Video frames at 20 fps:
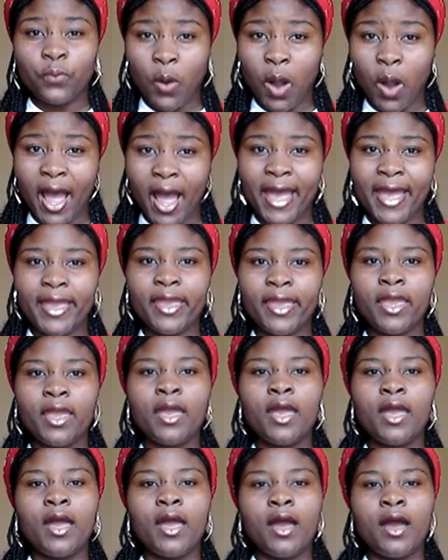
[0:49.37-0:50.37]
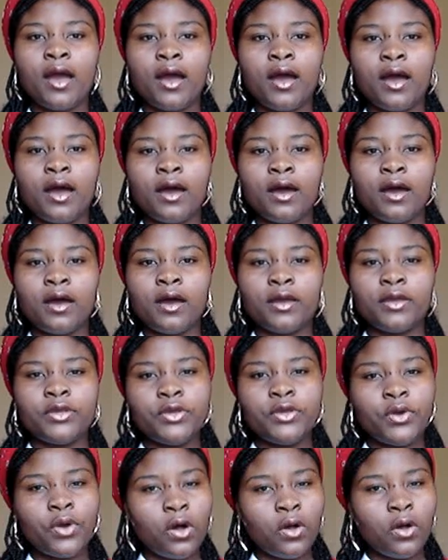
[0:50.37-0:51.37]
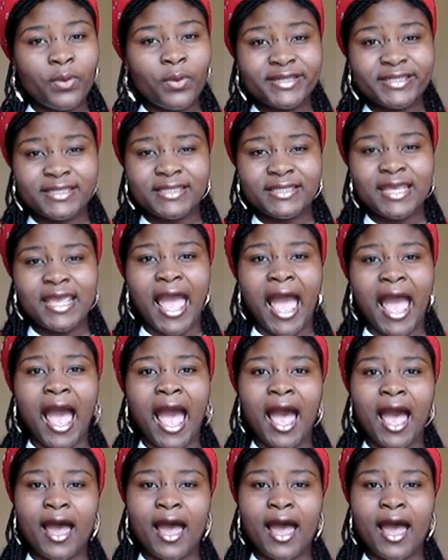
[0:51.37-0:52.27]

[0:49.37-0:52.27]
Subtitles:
why you always see